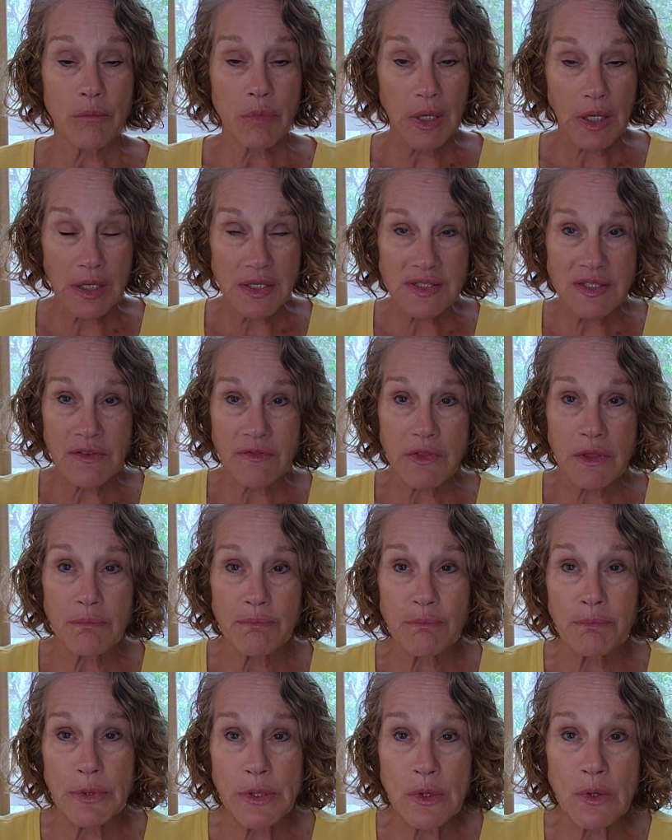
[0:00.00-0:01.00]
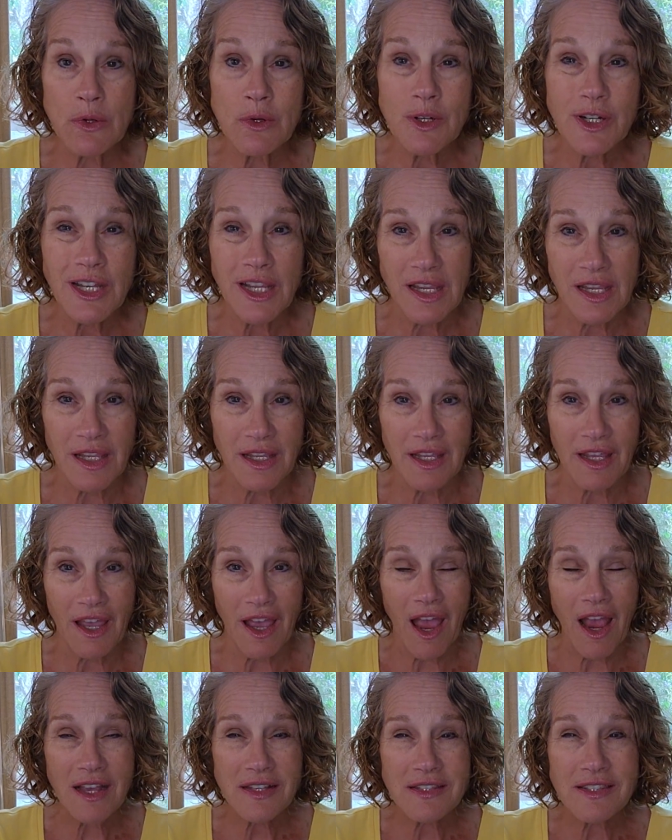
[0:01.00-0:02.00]
because of the beauty
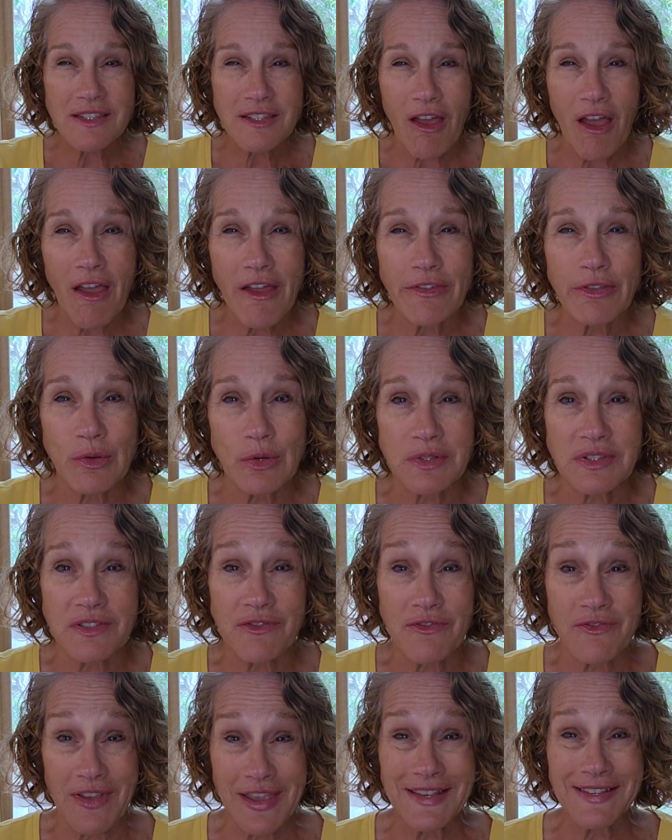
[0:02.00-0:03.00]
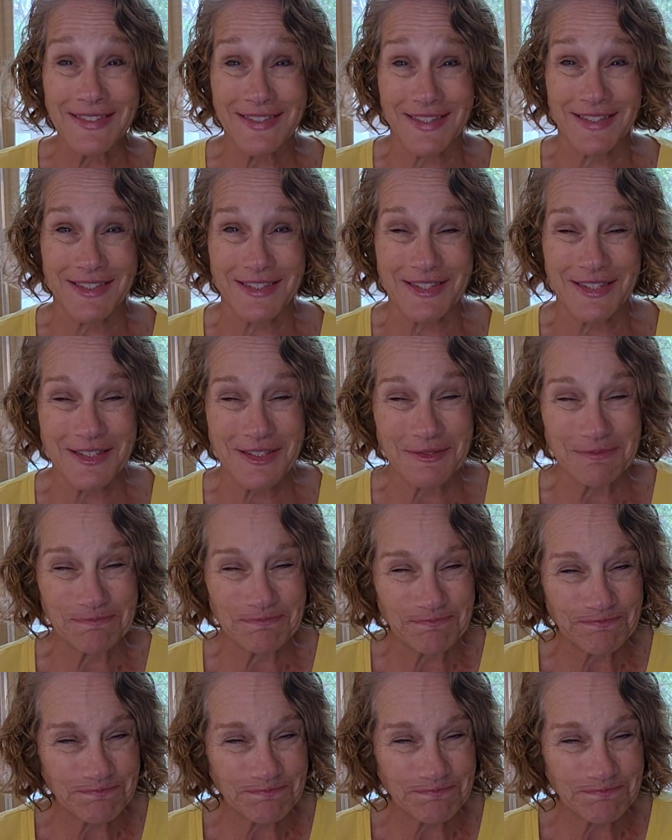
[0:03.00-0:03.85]
I saw in those faces.